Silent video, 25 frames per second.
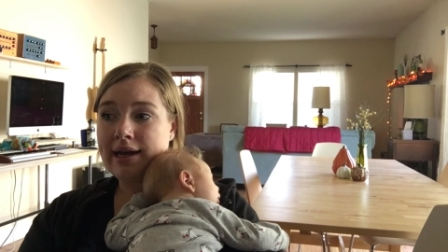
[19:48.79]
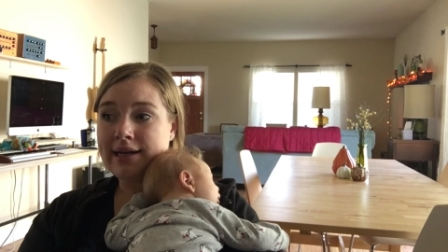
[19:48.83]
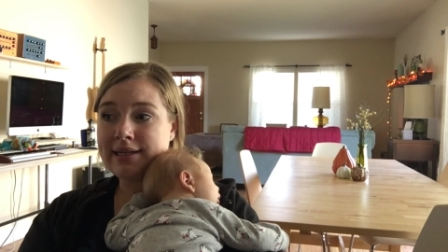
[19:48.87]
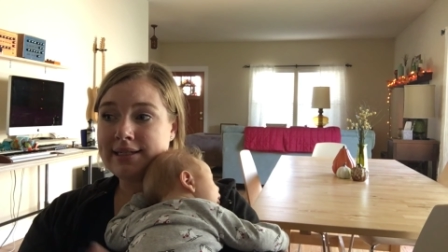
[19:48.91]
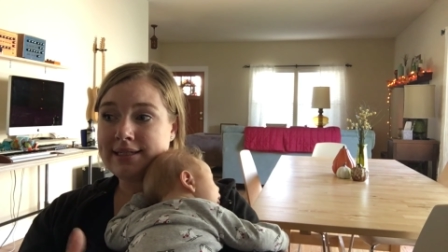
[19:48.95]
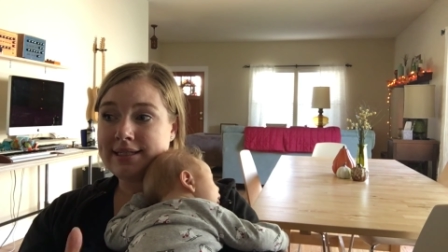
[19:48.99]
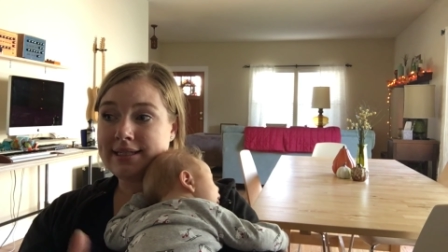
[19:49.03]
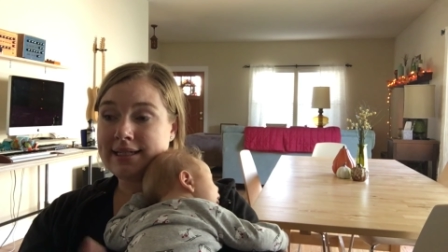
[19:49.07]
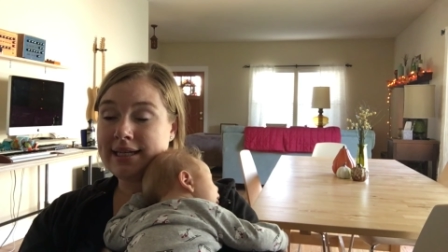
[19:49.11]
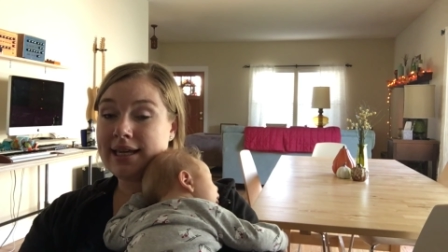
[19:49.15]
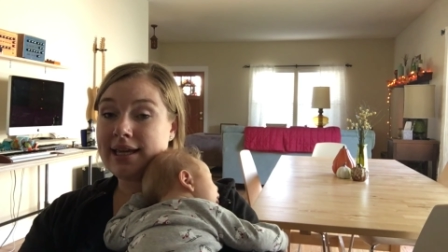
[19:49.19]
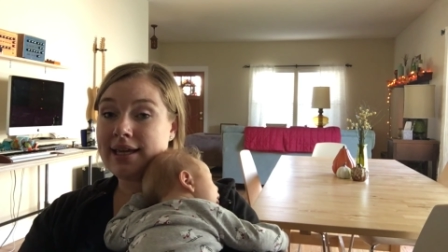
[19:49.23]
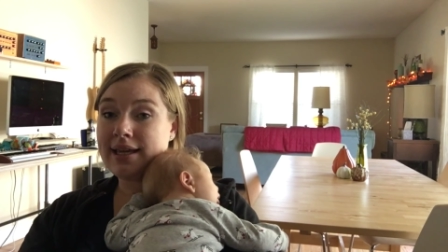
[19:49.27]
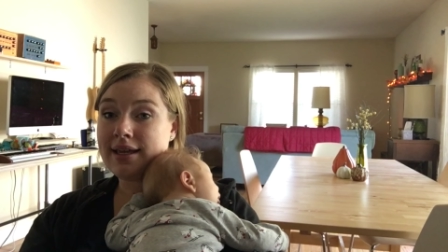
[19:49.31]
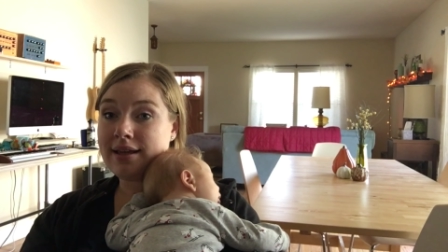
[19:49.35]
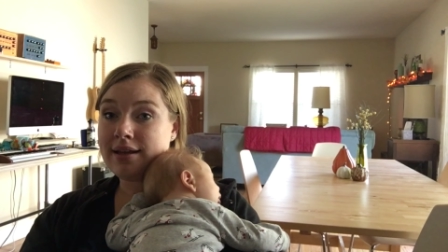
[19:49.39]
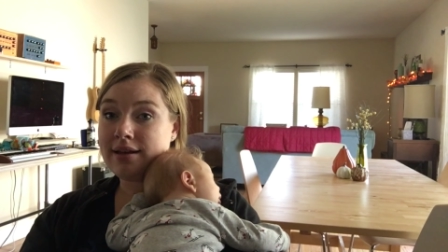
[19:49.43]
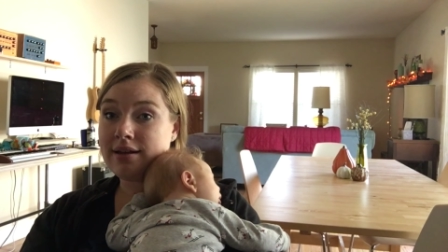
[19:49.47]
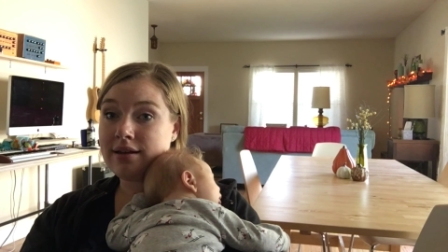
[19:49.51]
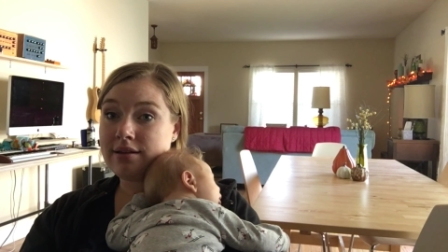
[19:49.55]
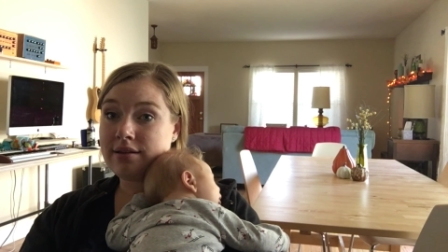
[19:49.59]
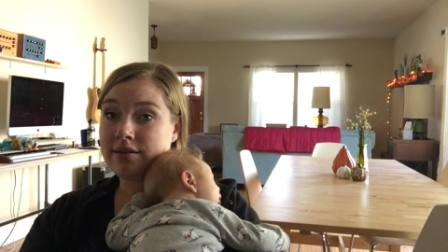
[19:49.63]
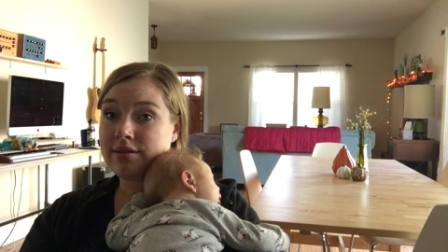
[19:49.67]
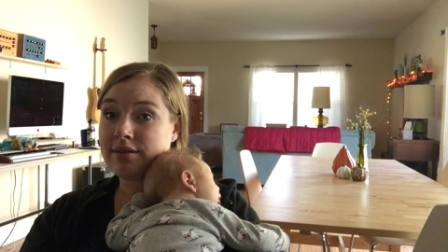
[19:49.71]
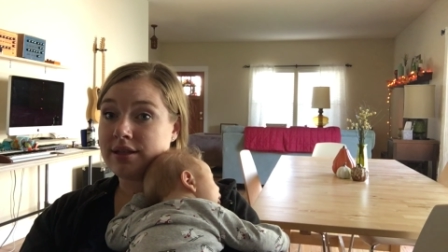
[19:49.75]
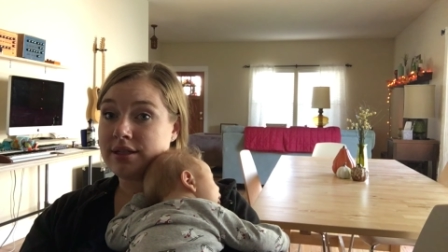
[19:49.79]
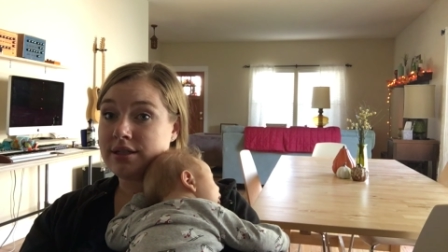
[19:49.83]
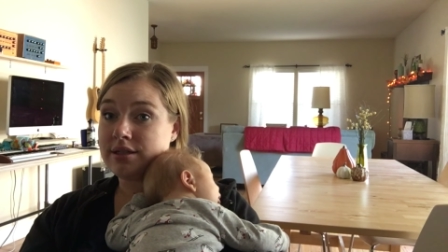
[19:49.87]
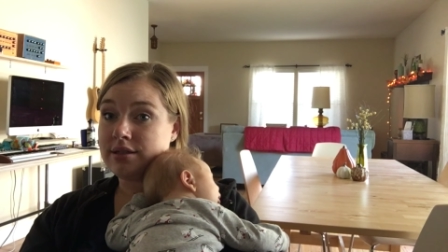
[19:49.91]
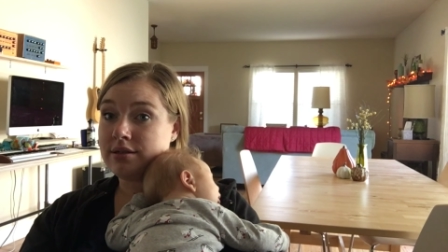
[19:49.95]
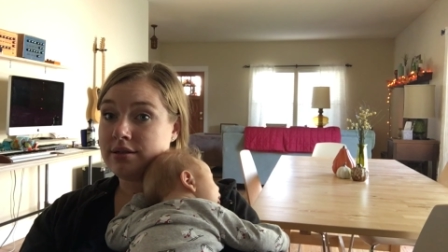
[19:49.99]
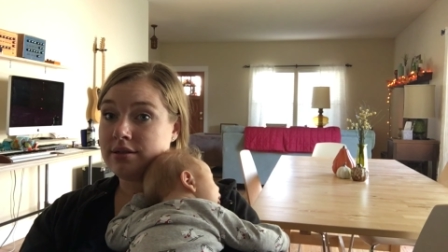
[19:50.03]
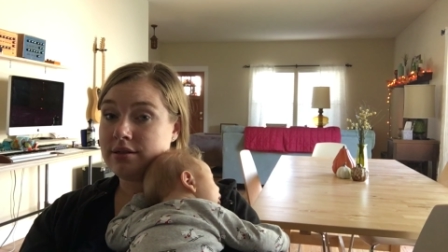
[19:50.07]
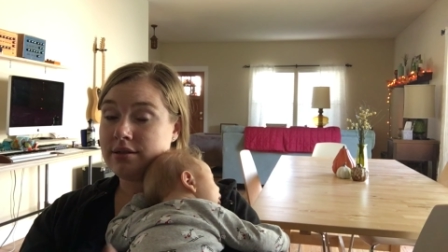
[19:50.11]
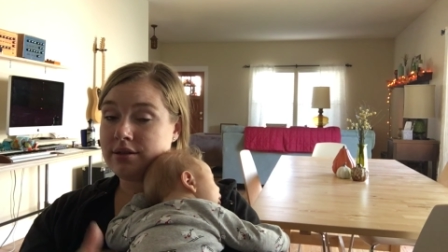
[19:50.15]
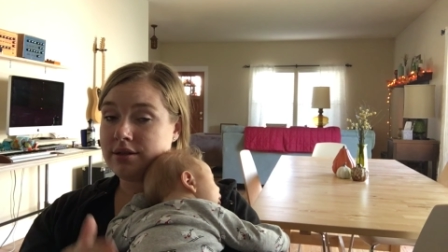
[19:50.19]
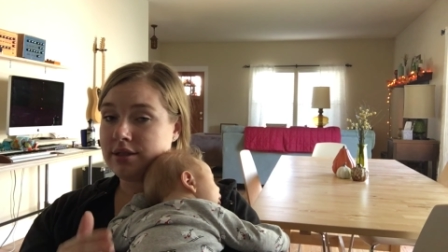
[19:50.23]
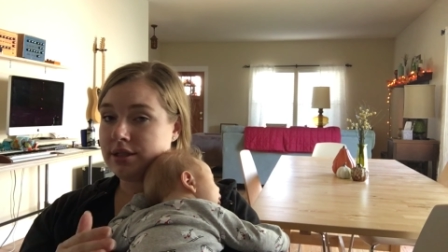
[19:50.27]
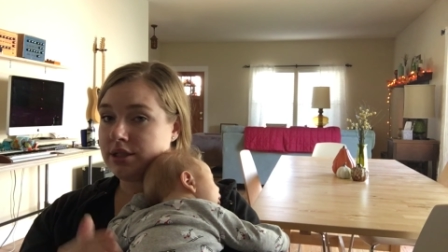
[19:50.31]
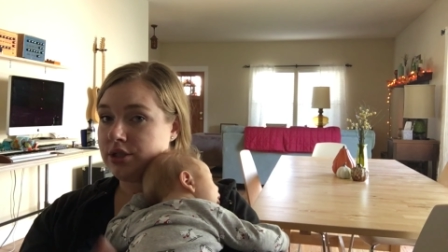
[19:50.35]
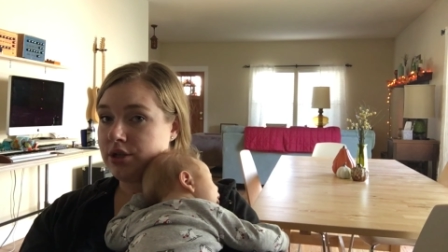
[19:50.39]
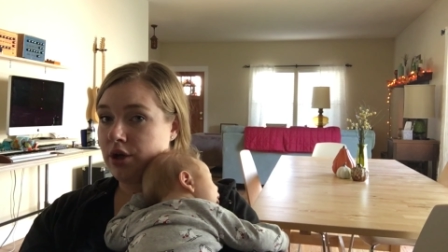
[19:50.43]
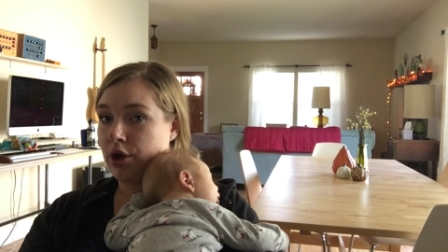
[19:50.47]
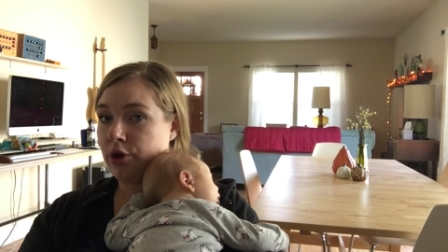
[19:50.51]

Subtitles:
The